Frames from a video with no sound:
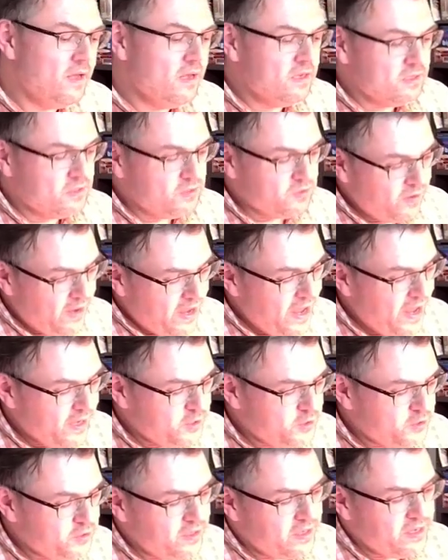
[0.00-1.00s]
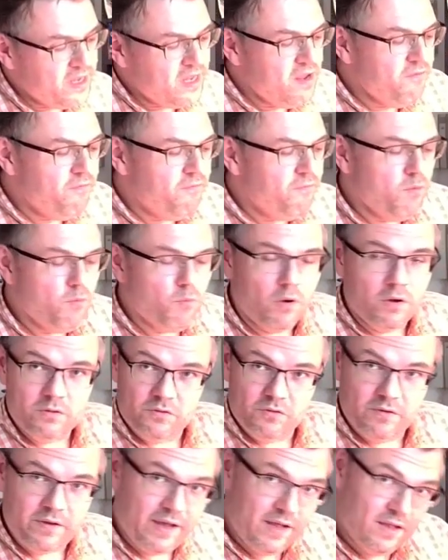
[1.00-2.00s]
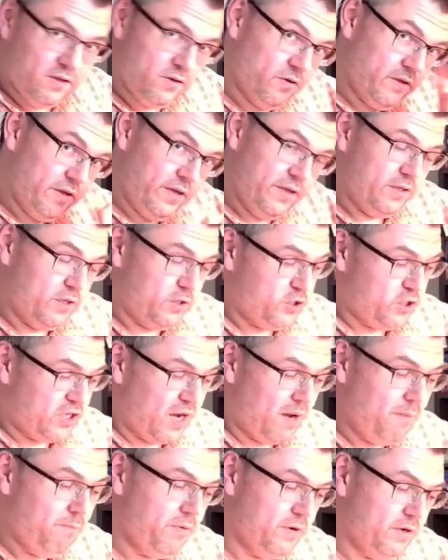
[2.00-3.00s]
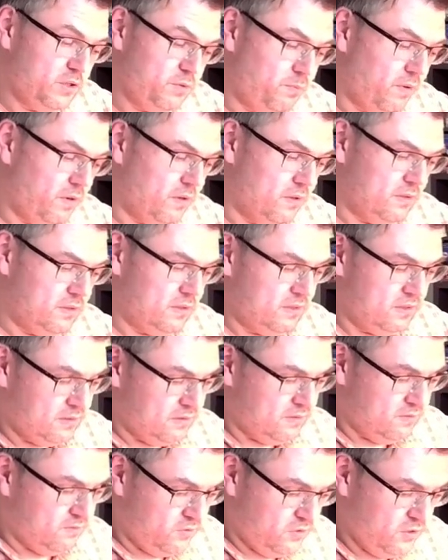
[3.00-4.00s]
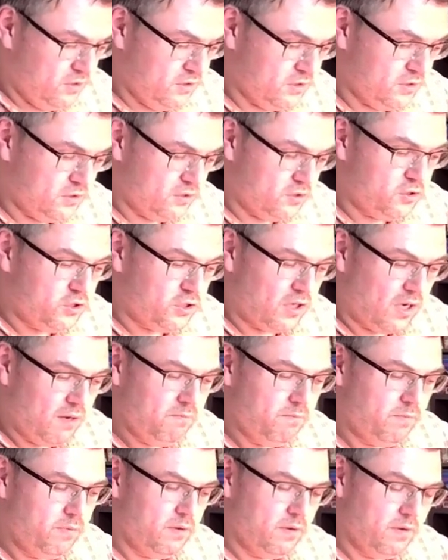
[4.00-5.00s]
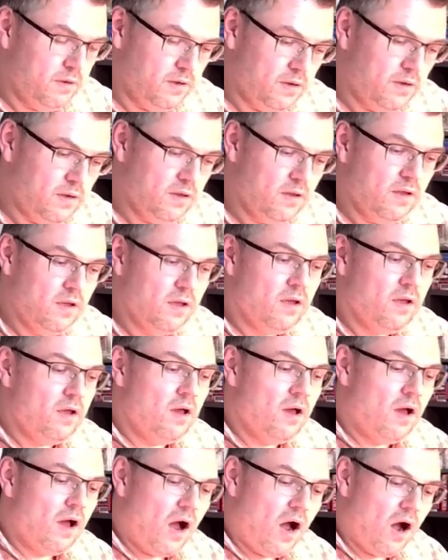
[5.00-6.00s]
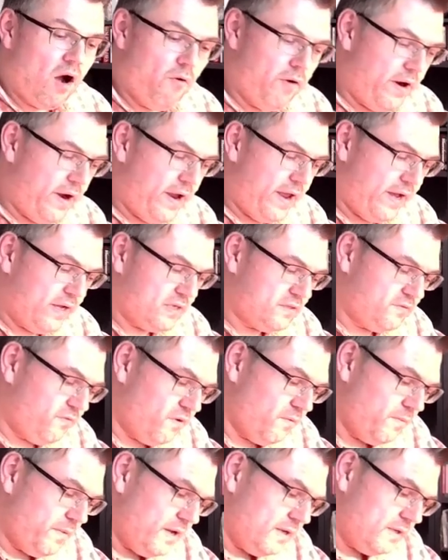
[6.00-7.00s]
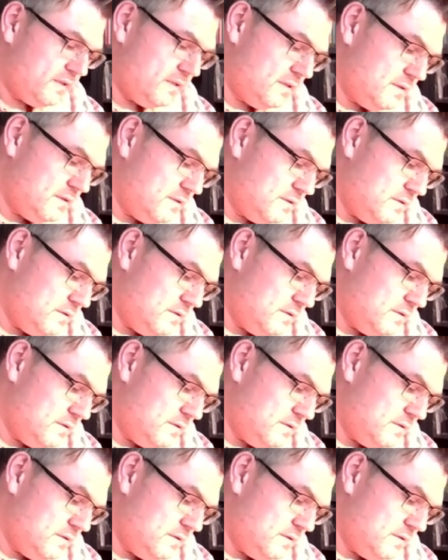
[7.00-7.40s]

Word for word: So actually, if we want to calculate the jump response, and this is the jump, our x from s